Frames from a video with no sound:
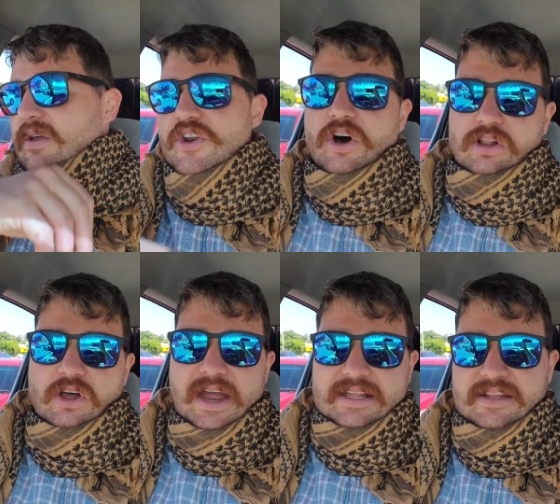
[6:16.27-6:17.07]
Not
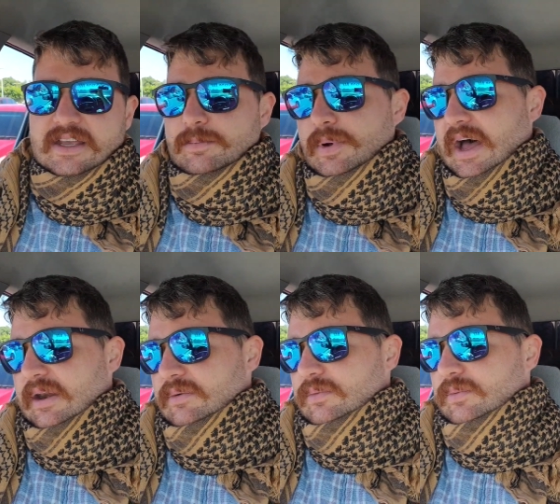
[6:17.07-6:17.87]
likely,
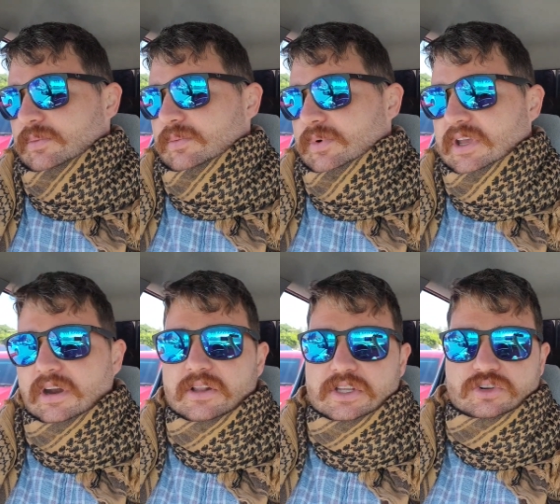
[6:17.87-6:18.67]
but we
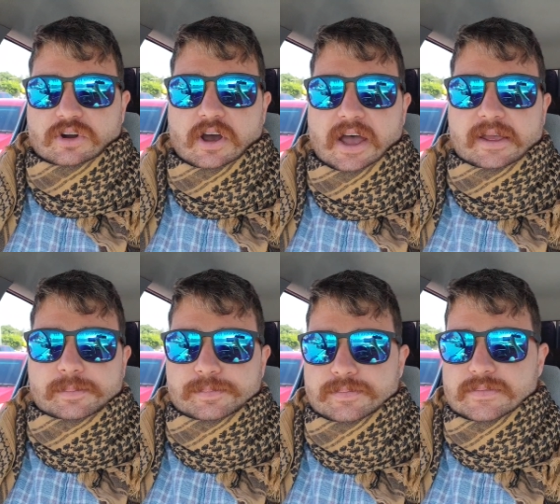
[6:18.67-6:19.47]
can only try.
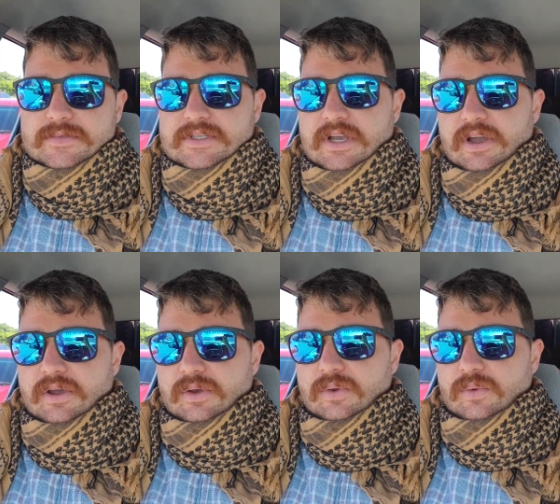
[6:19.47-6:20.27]

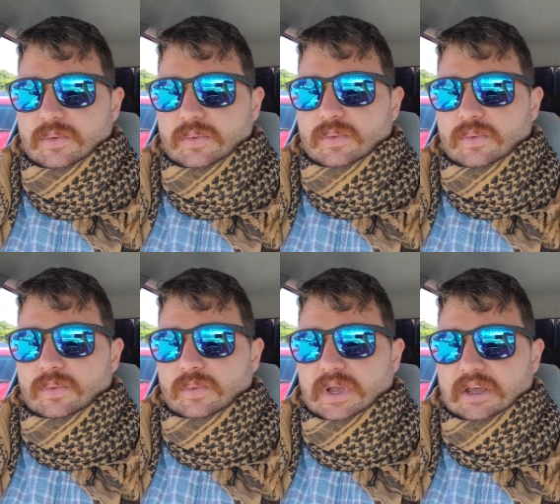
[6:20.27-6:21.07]
So
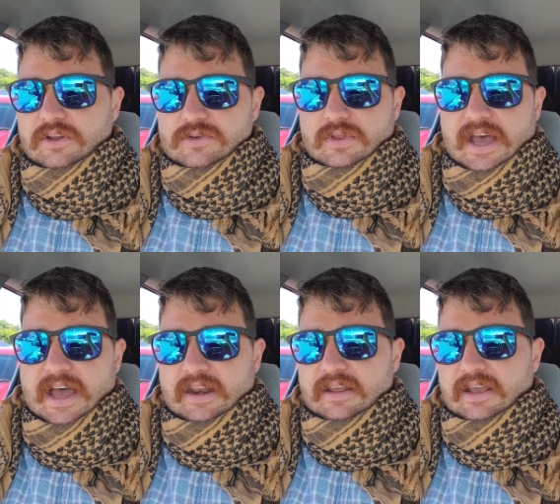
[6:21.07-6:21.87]
we're going to do
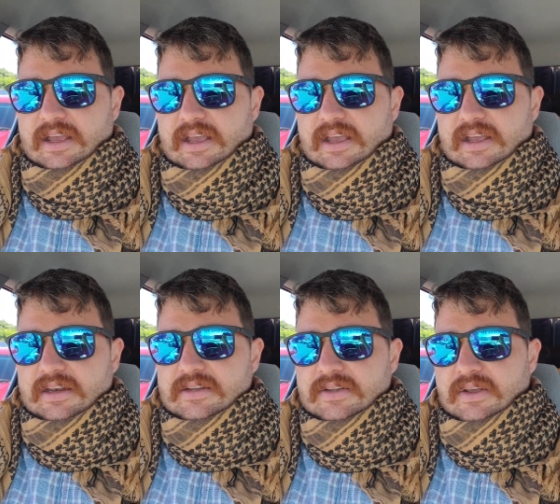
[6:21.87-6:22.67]
that.
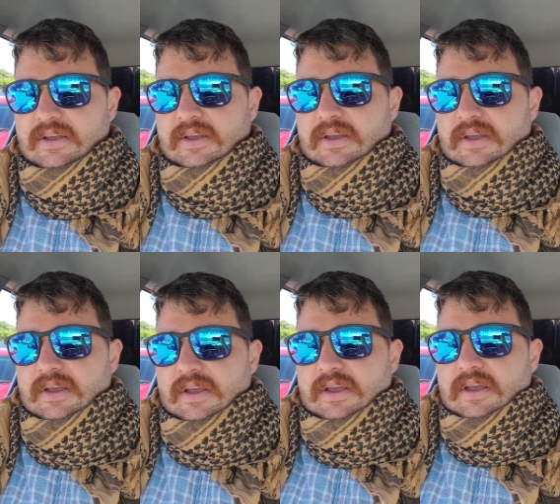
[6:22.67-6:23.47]
And
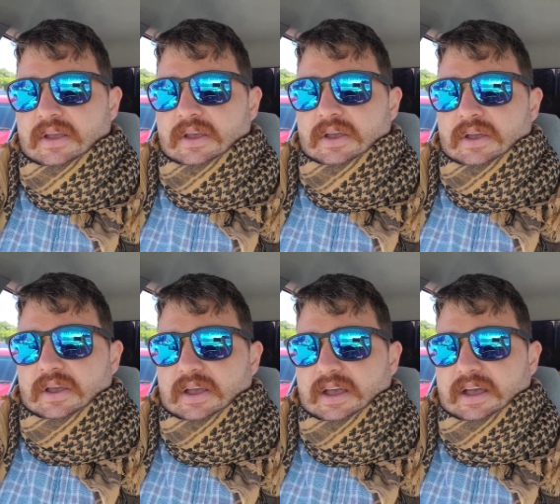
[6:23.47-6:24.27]

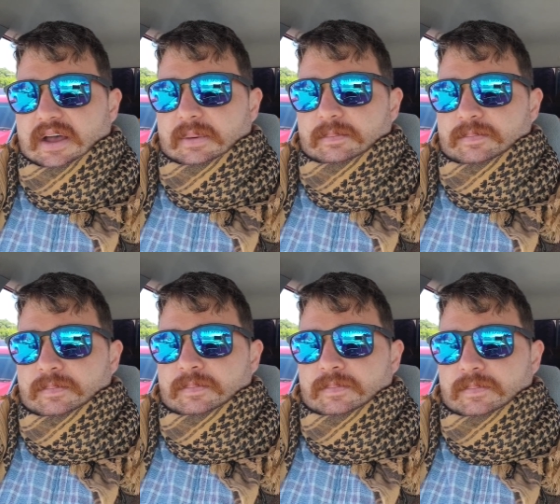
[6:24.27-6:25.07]
um,
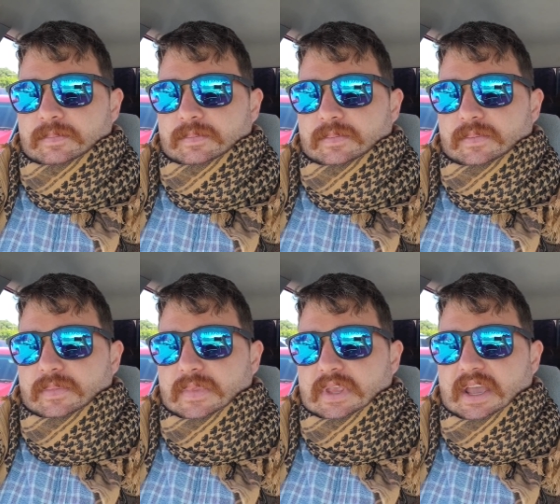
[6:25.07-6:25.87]

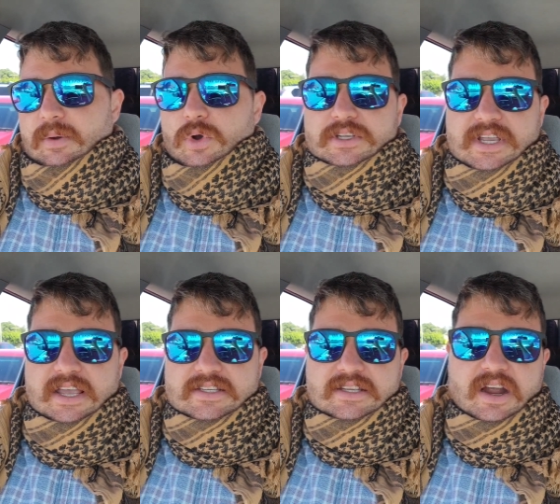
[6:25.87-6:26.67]
yeah, worst
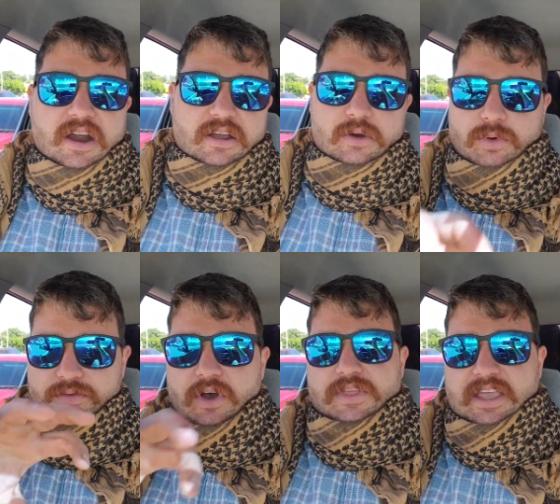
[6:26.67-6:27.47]
case scenario,
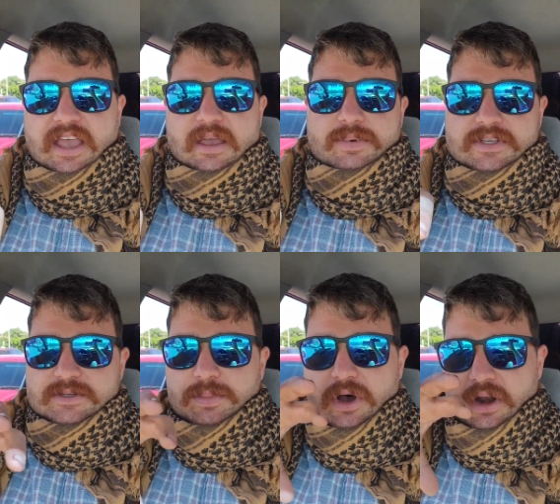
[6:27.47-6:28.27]
we've got the camping
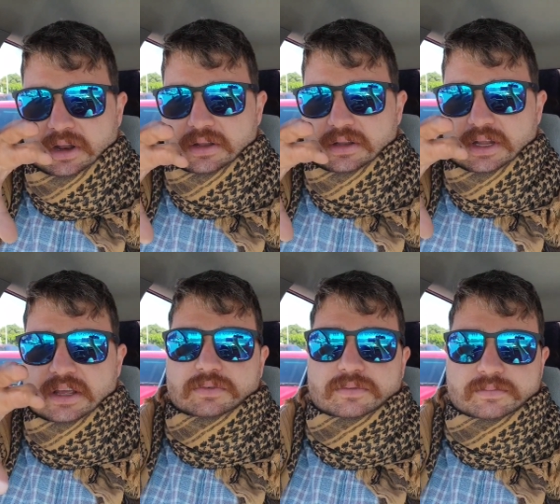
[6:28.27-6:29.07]
spot
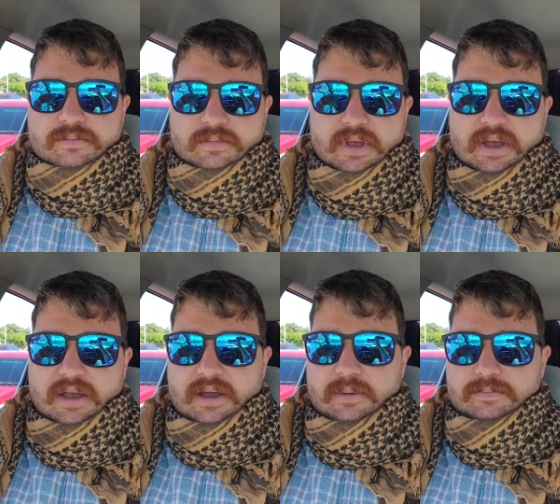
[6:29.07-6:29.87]
in
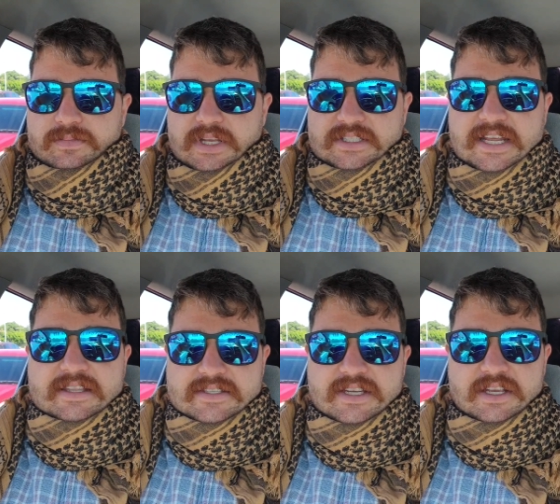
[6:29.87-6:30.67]
um,
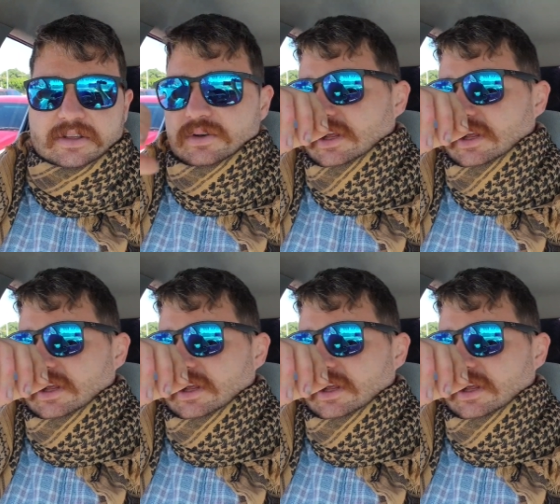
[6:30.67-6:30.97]
Tent City in,